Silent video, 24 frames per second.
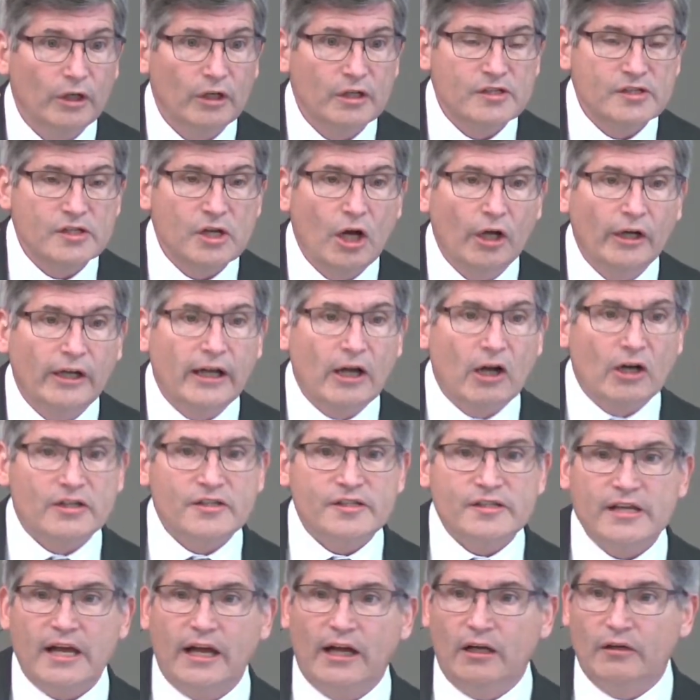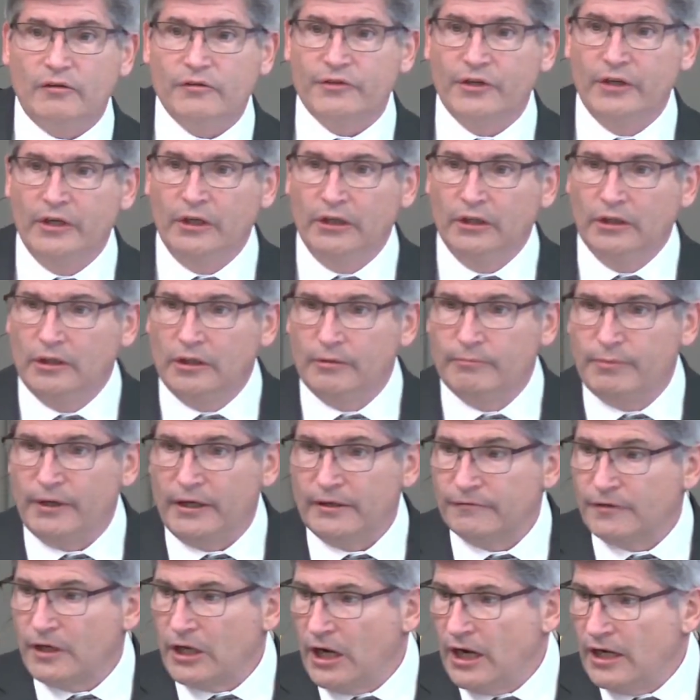exalting ourselves
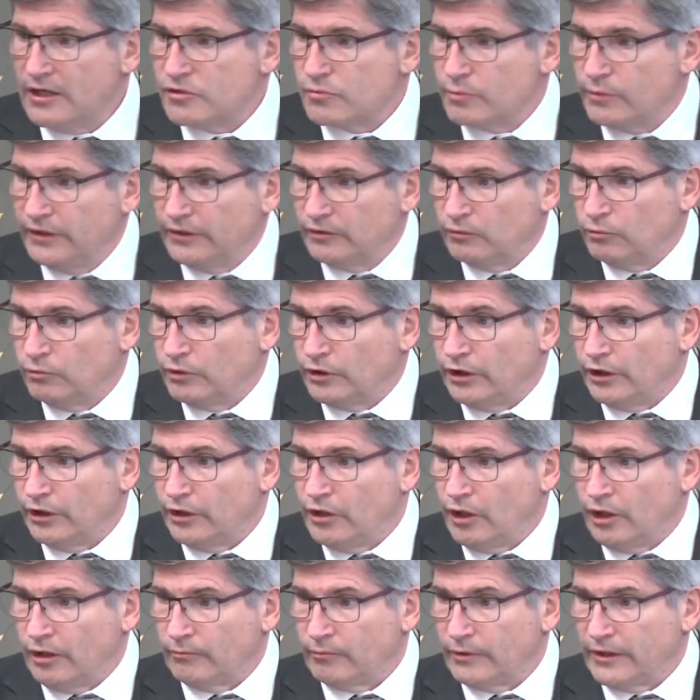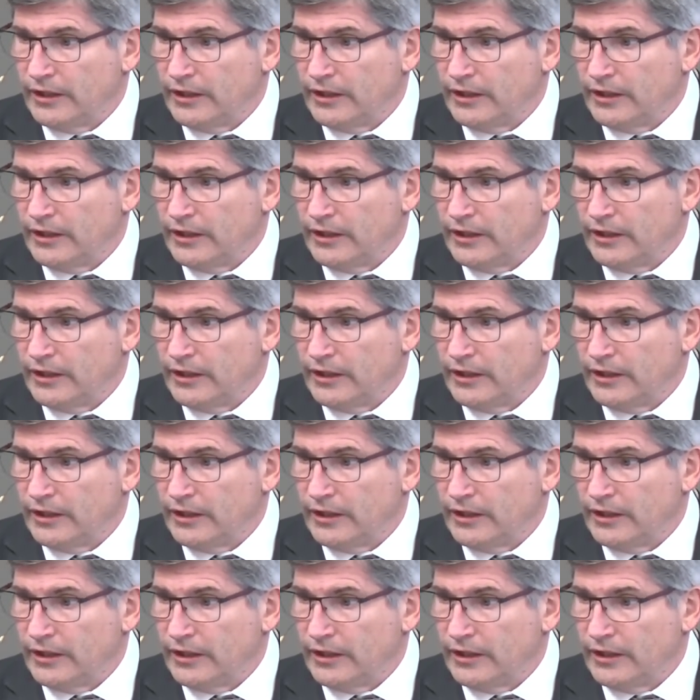above God's written word, aren't